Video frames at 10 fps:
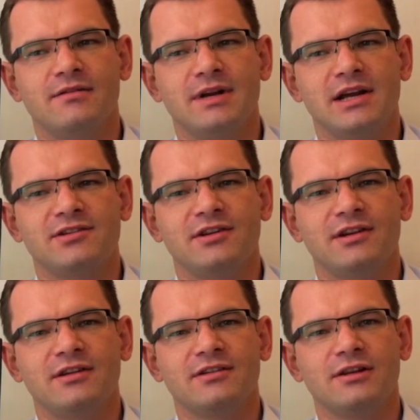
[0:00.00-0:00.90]
reaction
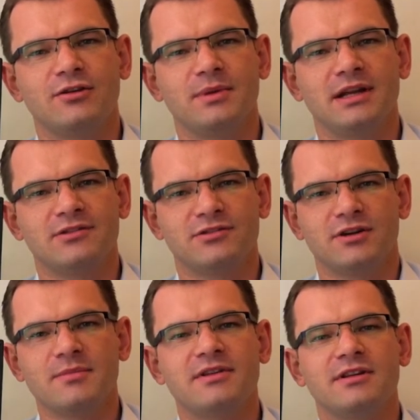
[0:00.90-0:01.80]
is a little bit
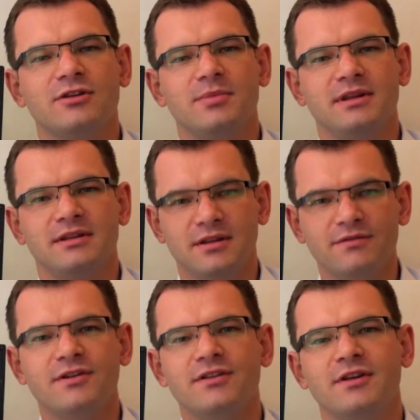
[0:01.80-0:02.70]
extreme, it's a little bit
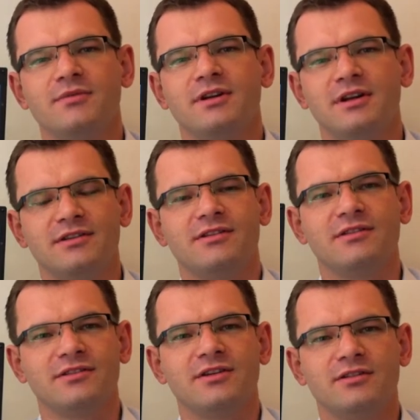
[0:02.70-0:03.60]
different than what it is
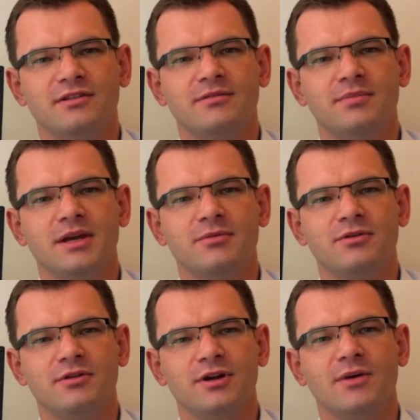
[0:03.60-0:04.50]
in certain people
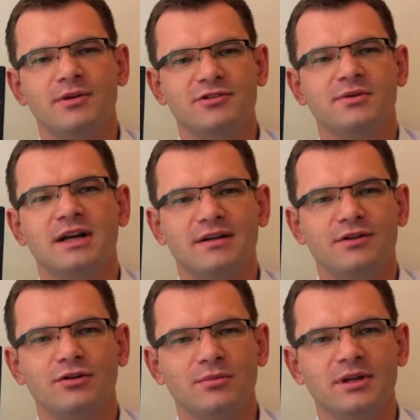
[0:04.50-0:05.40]
who go on to
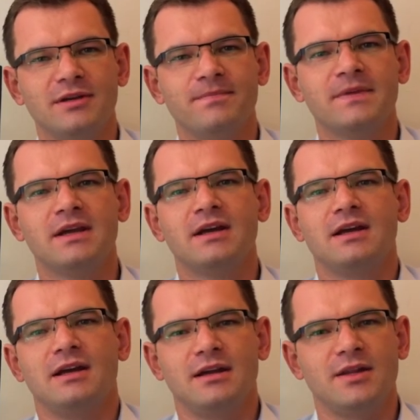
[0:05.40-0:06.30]
recover normally.
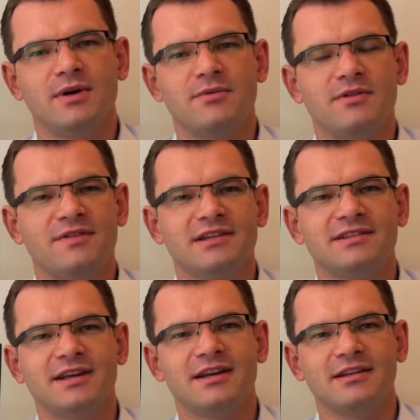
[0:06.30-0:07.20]
And the way we're
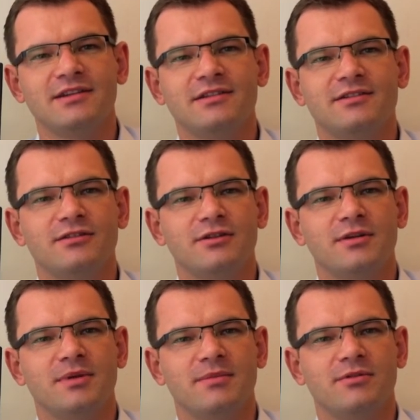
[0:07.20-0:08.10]
investigating this is to
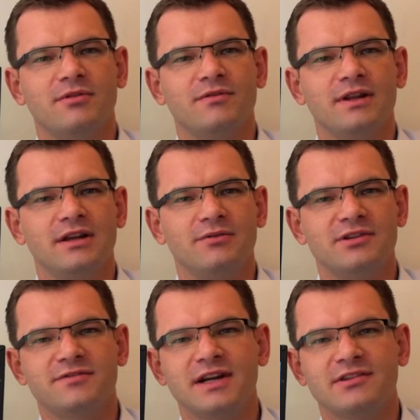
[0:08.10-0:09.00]
look at people following
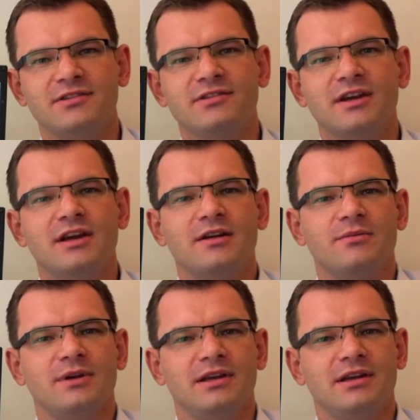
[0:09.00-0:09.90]
wrist fractures.
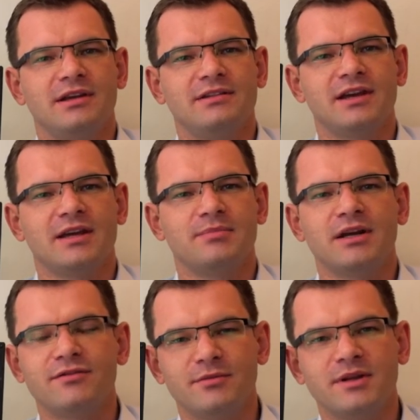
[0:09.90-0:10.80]
We take
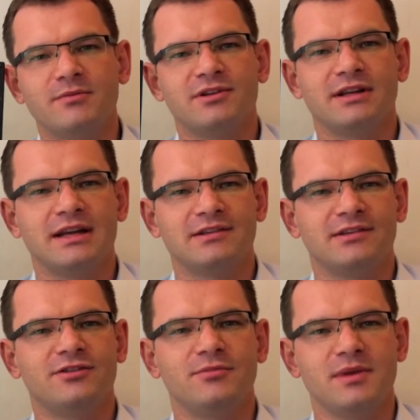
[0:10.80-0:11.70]
blood from them, which allows
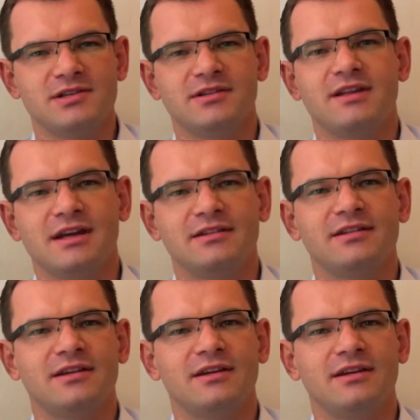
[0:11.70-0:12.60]
us to measure that